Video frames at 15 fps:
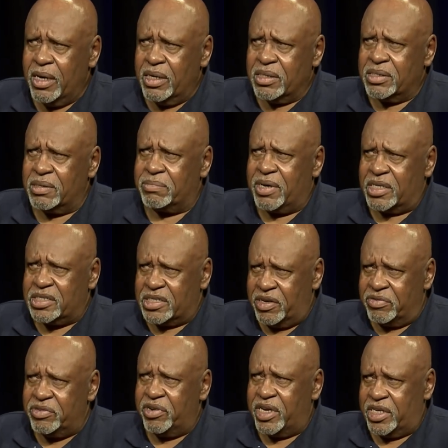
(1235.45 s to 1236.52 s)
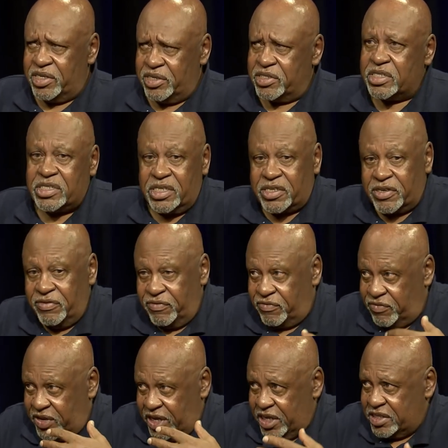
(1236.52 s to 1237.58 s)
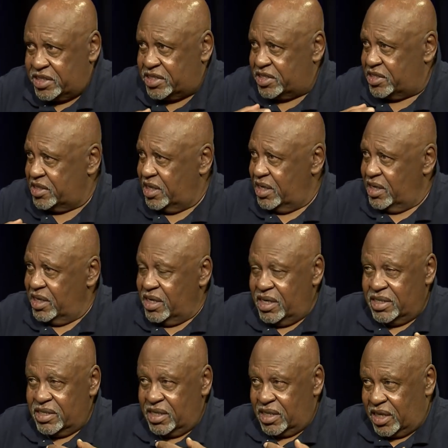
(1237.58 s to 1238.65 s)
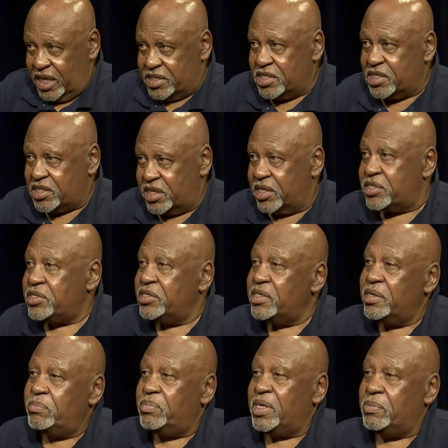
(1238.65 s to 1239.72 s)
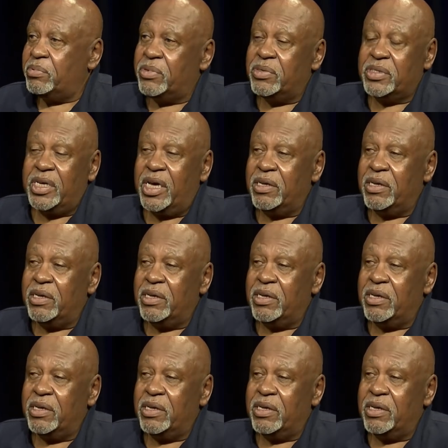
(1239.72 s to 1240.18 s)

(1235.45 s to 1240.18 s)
It took about seven or eight years to convince the legislature that people not